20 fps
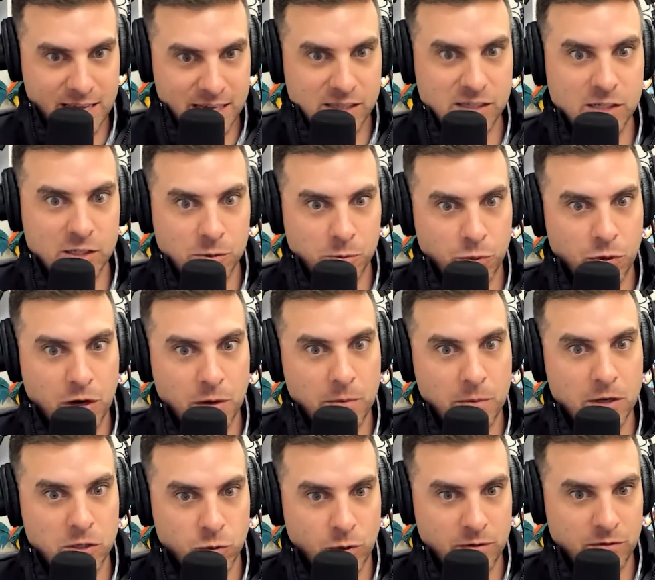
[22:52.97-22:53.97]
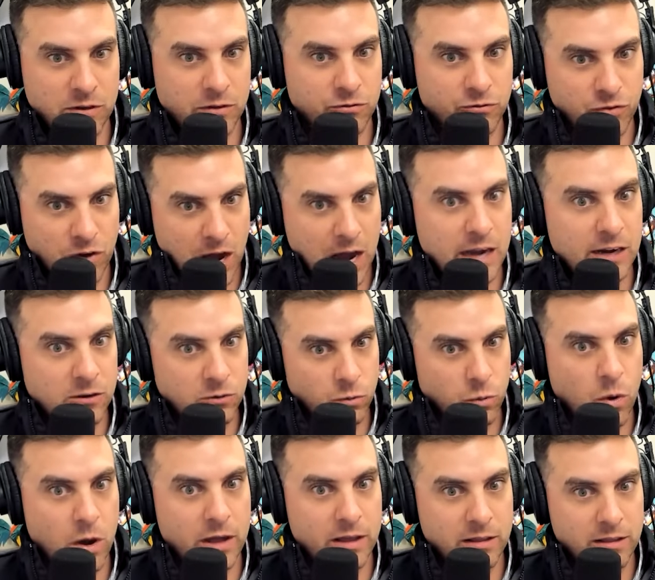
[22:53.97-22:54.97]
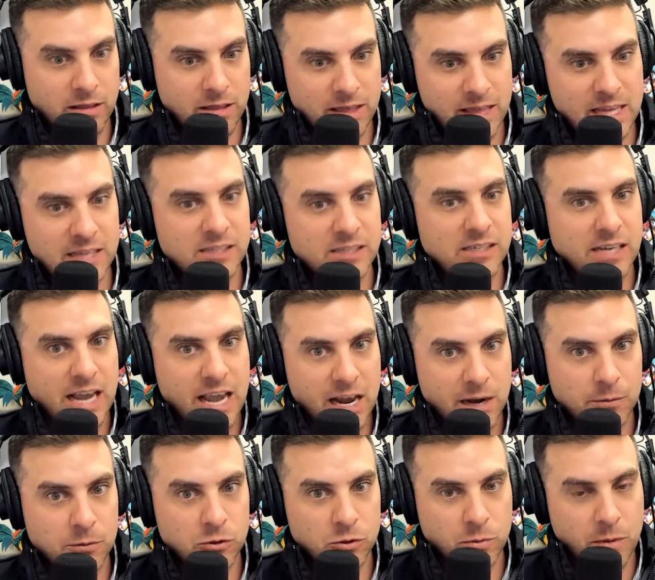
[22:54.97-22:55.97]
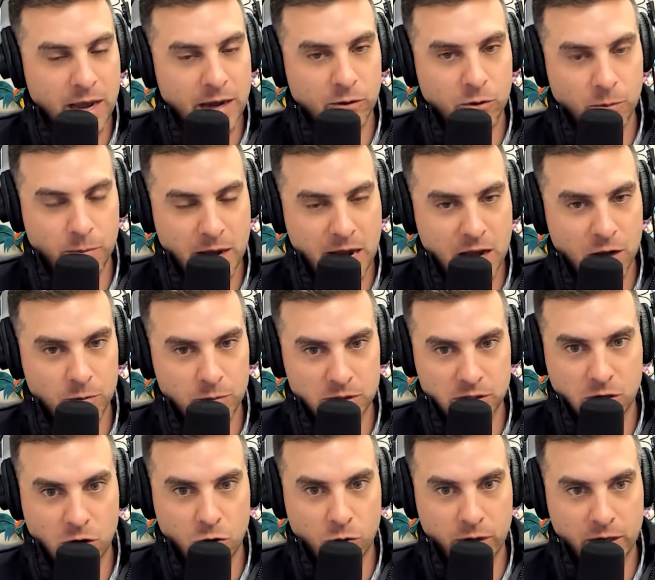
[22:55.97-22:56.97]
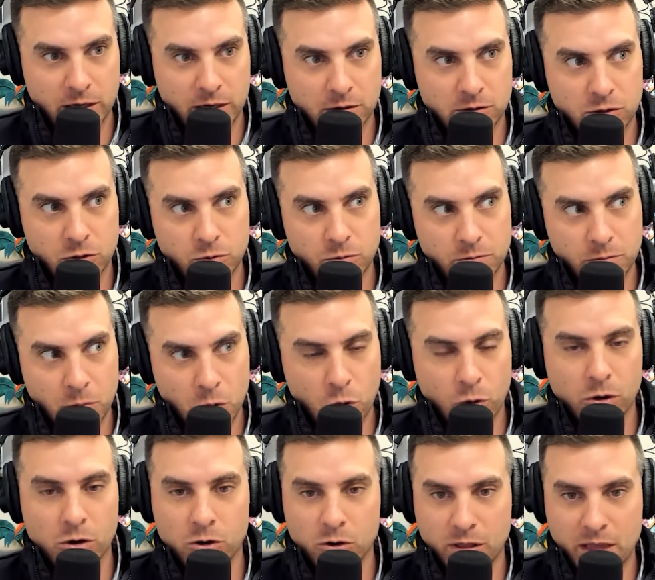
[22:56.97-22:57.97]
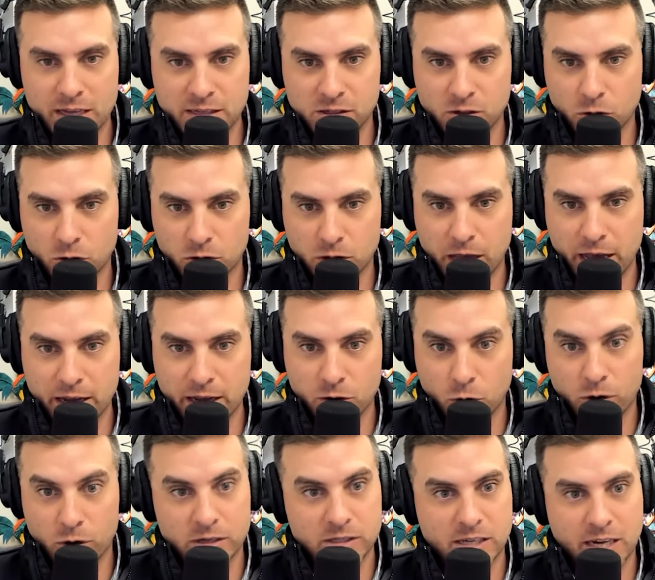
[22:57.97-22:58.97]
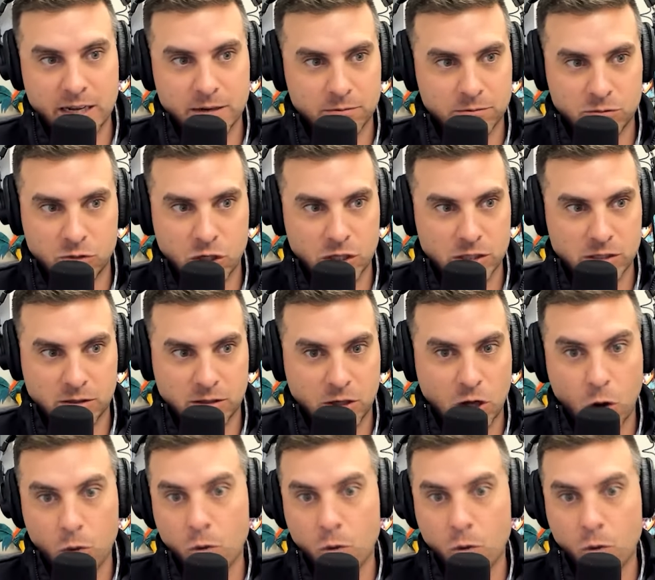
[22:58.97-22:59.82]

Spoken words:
this is pretty much, we've defined what this animal's microbiome is going to more or less look like? Or is it just go